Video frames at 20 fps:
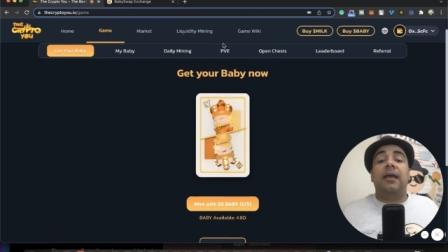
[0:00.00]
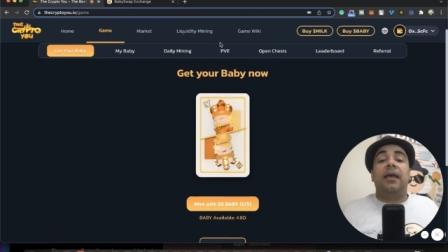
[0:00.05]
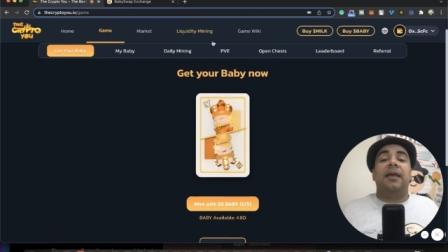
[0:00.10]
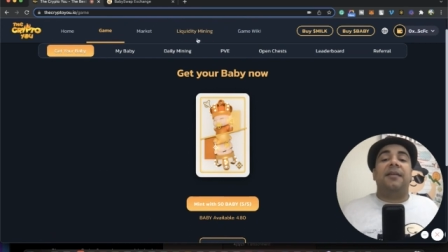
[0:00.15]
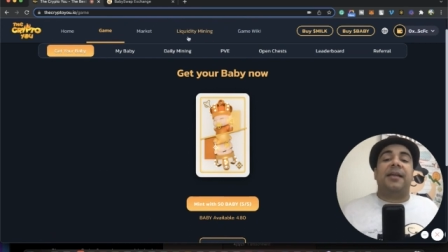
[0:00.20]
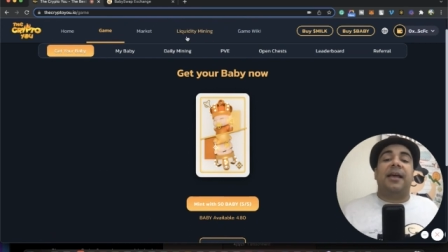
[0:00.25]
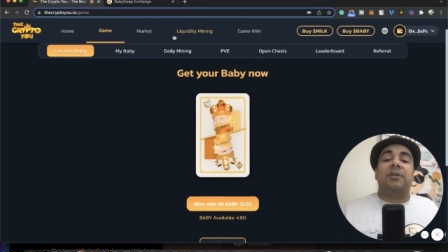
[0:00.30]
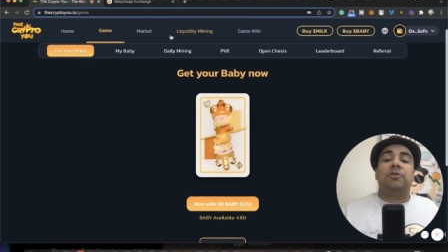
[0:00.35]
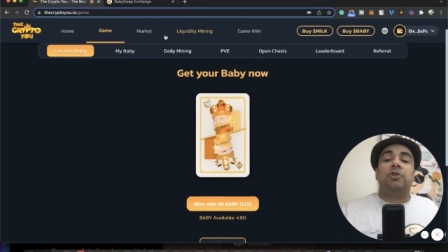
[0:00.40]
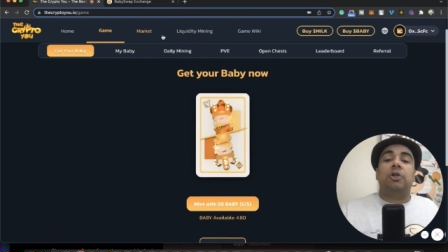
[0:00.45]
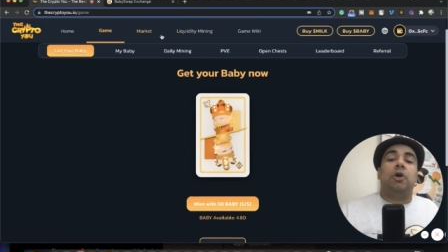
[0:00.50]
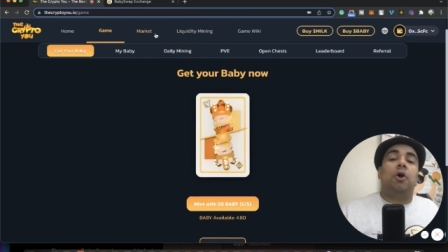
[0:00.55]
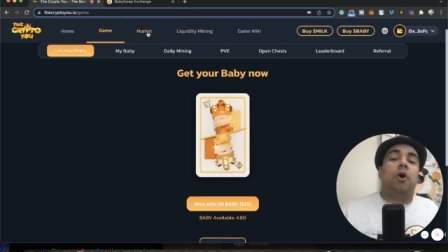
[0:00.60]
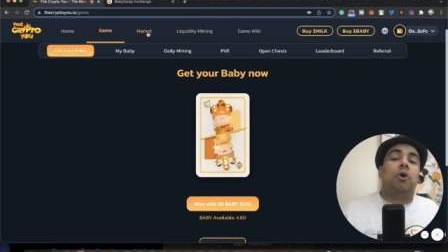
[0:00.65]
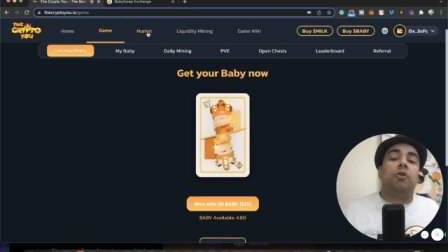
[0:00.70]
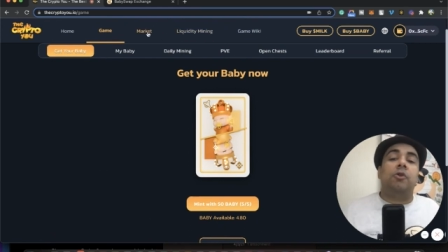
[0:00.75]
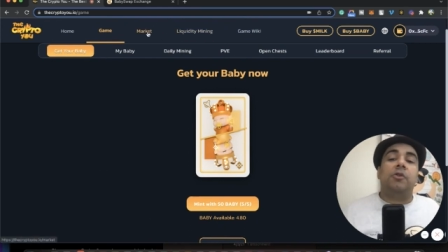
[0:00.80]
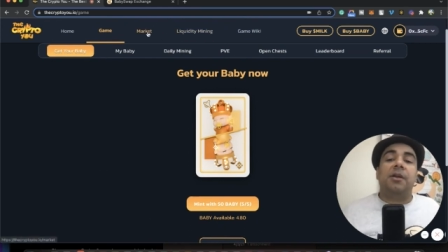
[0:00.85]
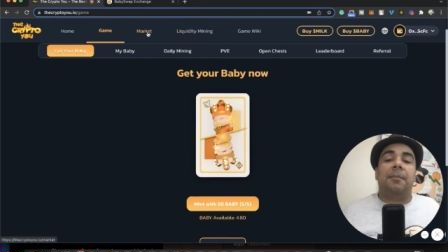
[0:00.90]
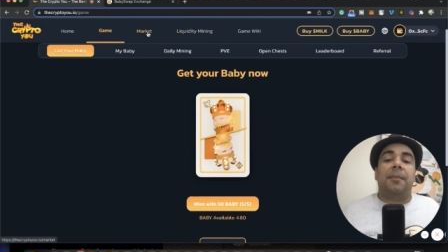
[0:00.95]
is actually
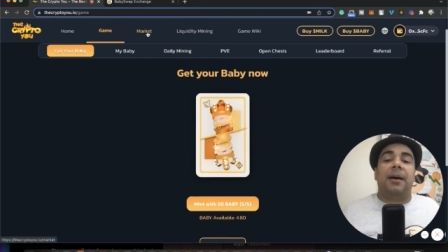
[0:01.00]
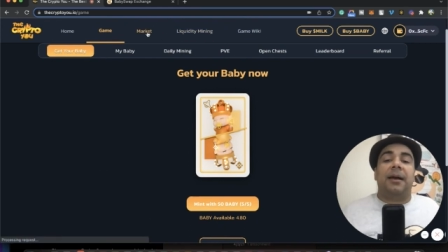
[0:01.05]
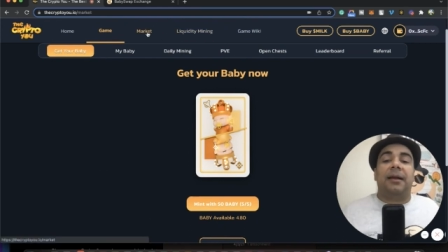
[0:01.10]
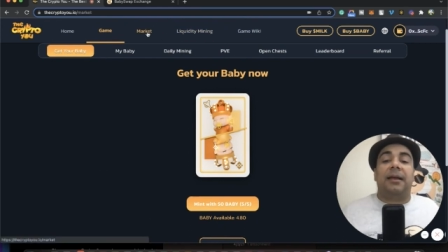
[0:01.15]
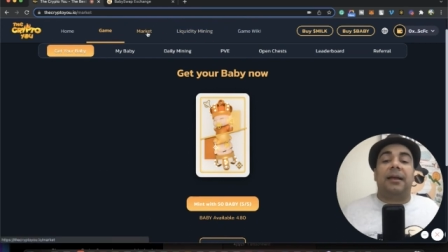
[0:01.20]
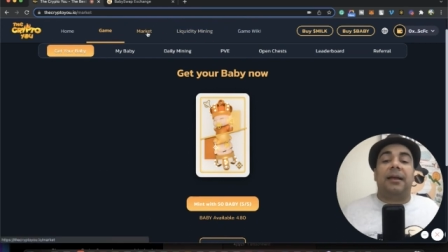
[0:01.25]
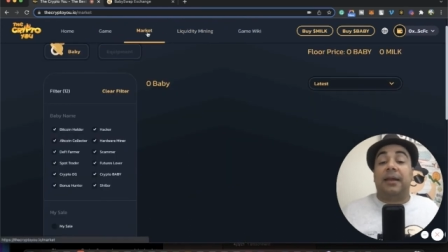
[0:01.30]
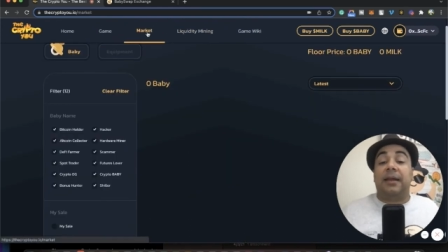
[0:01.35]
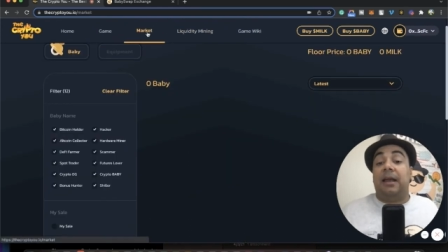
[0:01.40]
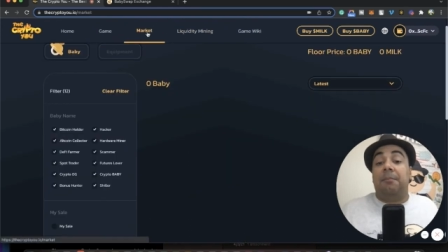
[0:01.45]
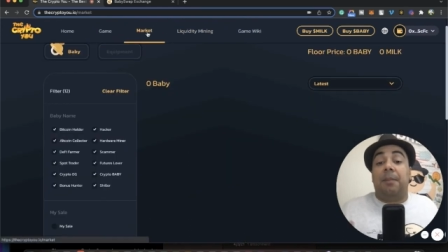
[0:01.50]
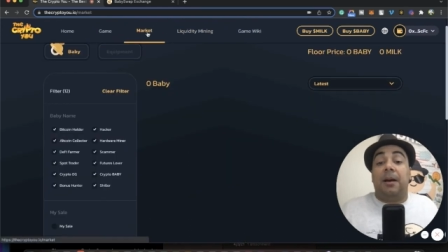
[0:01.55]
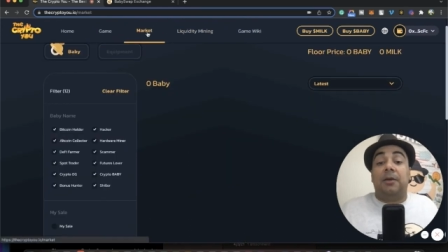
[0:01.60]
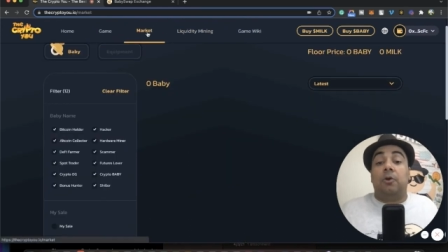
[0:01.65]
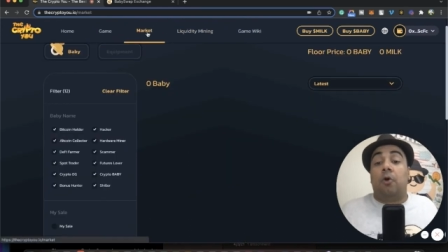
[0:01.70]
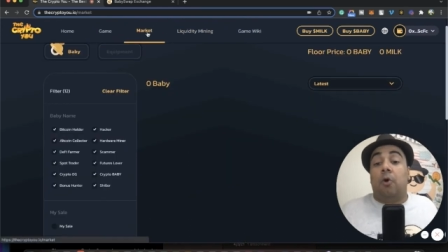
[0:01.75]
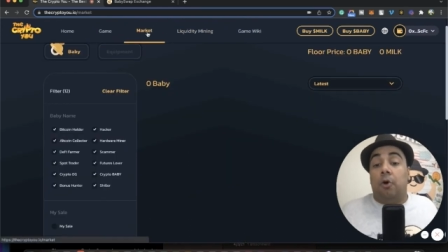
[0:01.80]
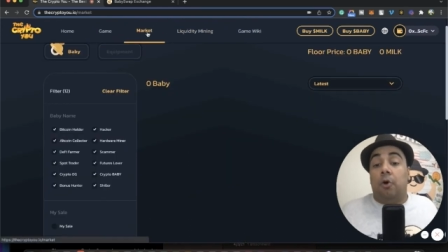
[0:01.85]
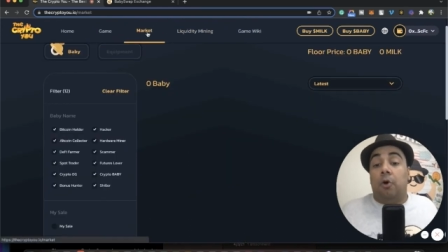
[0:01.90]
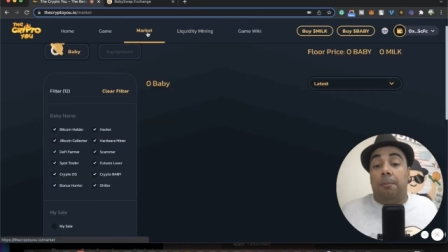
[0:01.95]
go to the market and buy
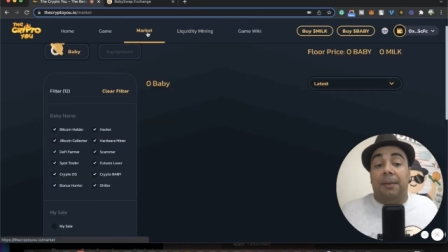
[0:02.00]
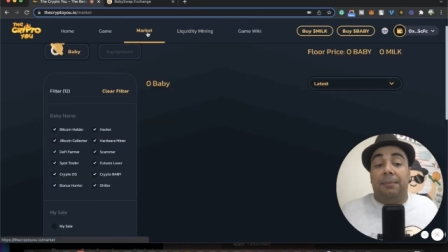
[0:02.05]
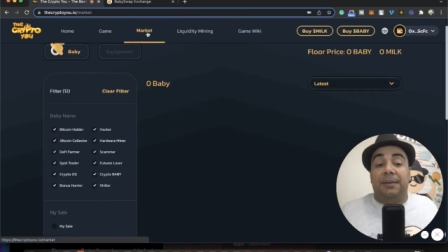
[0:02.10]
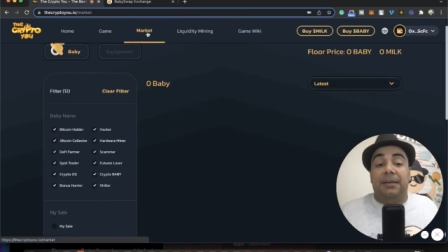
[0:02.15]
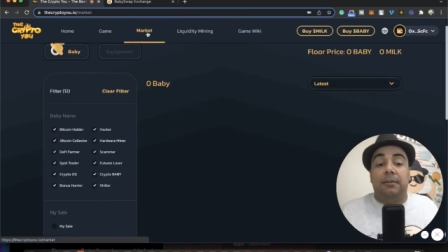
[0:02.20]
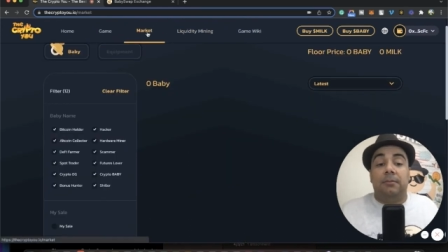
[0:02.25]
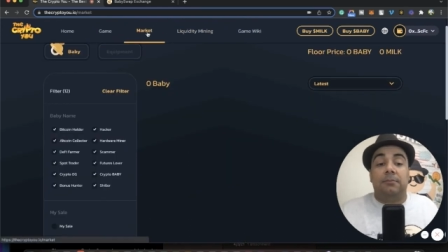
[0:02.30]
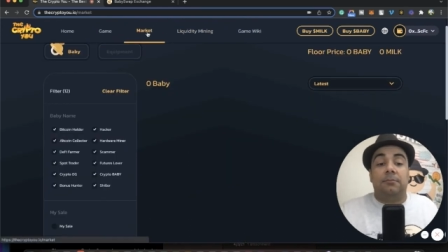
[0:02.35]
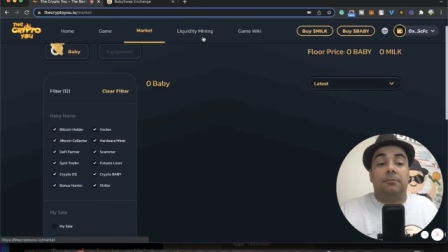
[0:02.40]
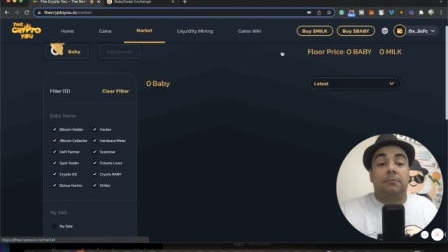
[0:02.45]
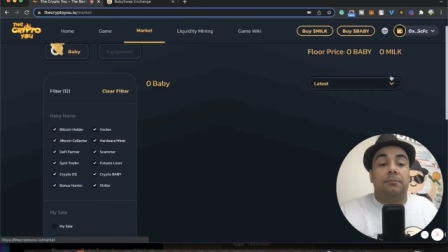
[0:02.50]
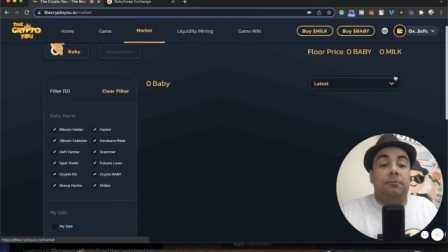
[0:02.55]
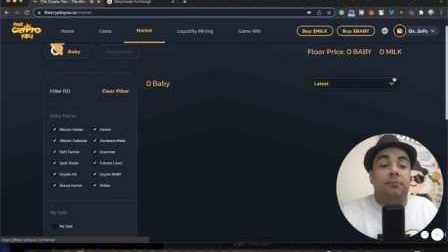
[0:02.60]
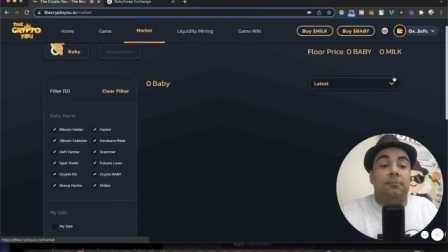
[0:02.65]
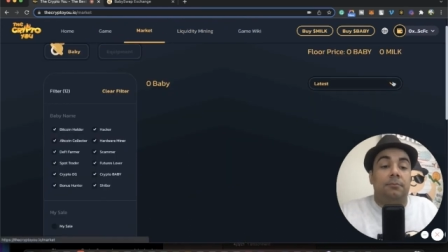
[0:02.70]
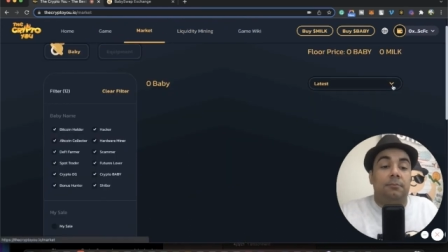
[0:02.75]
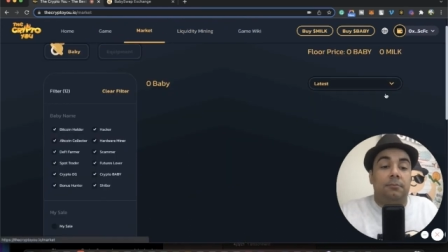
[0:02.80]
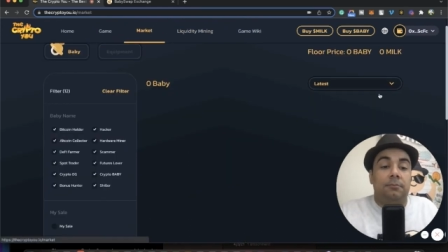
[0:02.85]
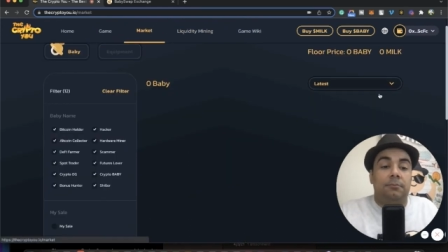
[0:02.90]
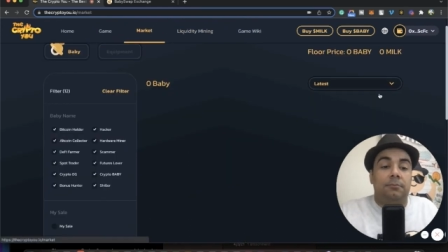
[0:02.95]
your own baby.
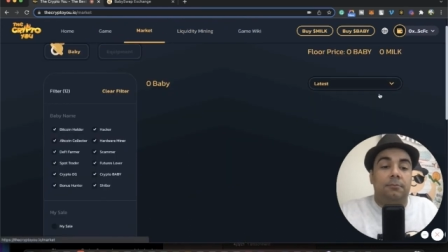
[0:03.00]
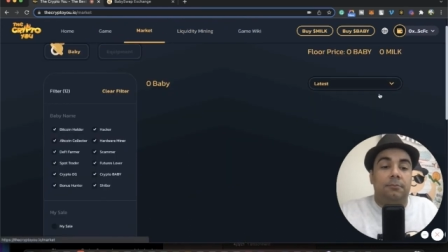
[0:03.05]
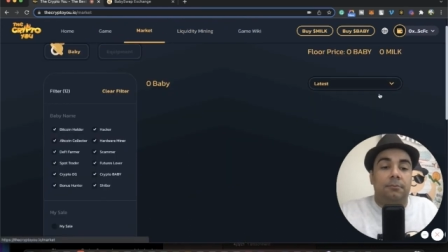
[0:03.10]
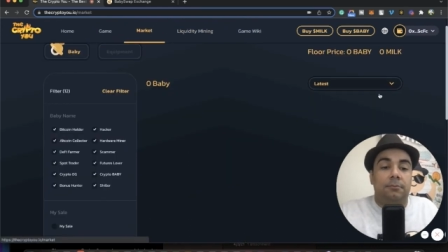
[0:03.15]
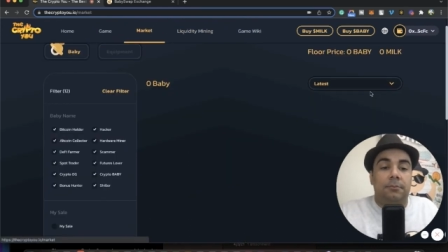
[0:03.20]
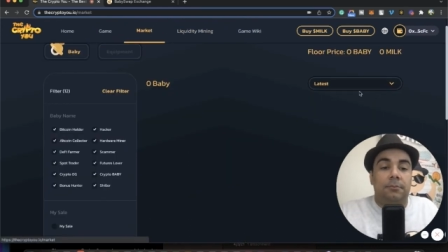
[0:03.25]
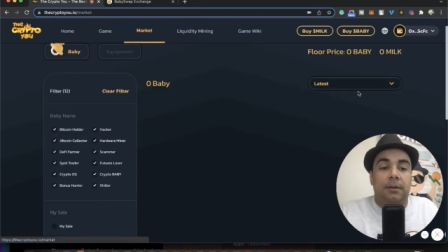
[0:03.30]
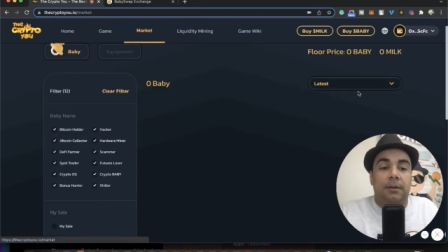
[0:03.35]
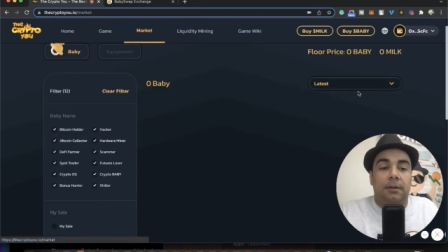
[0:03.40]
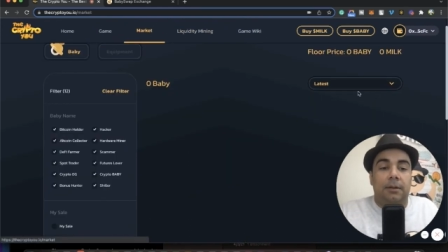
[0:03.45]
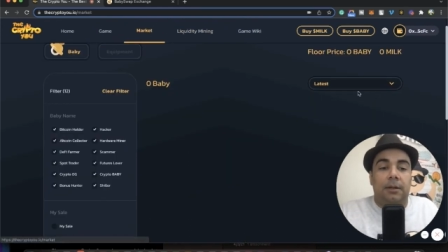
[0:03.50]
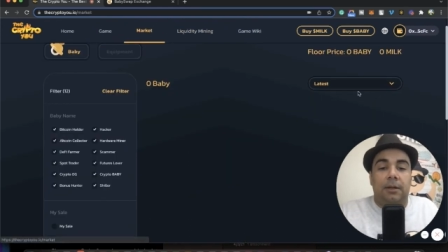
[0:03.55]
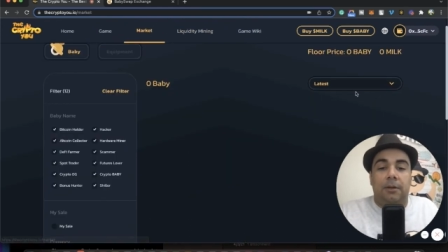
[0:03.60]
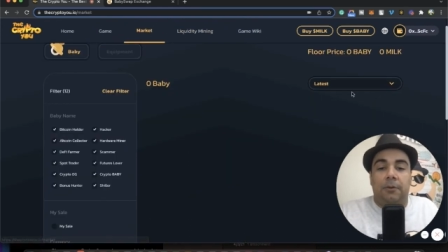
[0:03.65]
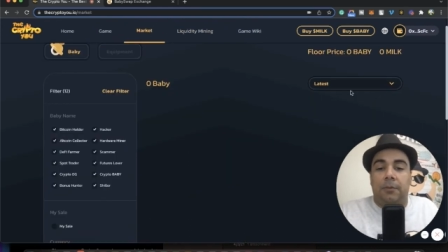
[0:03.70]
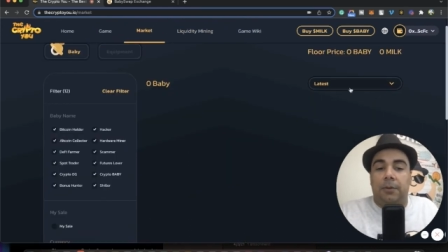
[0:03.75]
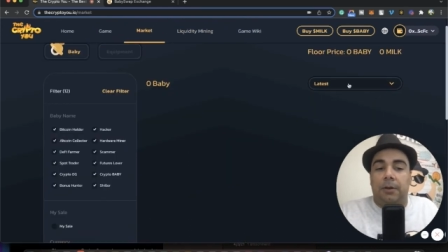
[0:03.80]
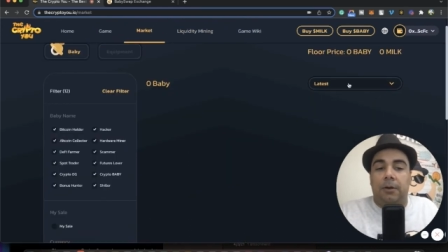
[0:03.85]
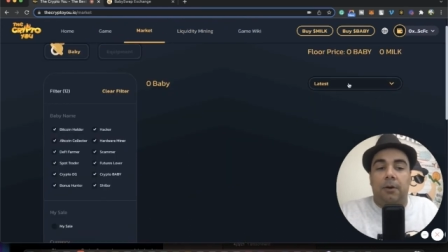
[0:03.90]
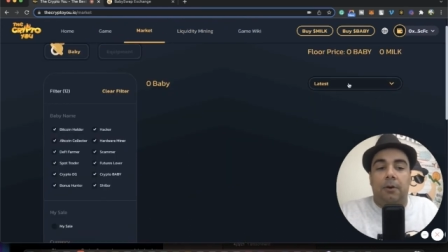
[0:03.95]
Here
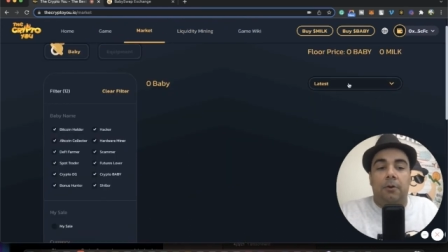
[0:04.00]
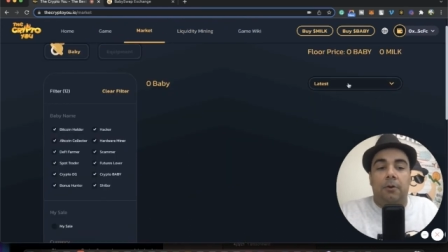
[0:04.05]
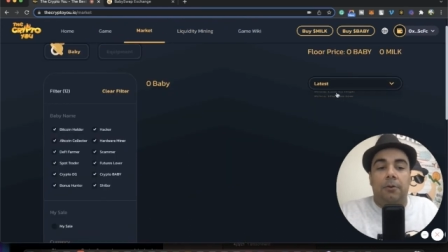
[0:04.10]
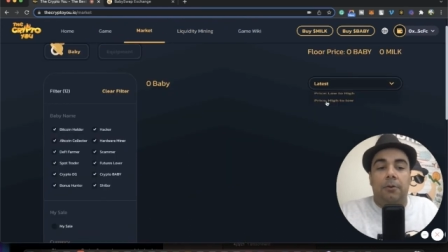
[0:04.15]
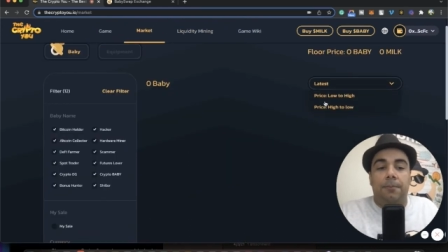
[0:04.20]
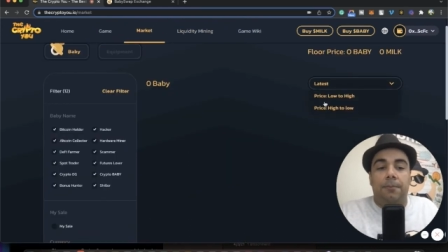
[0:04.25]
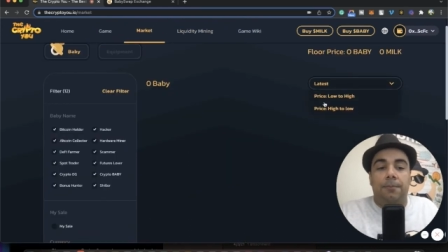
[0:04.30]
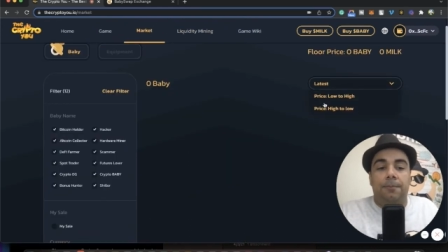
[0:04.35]
we go.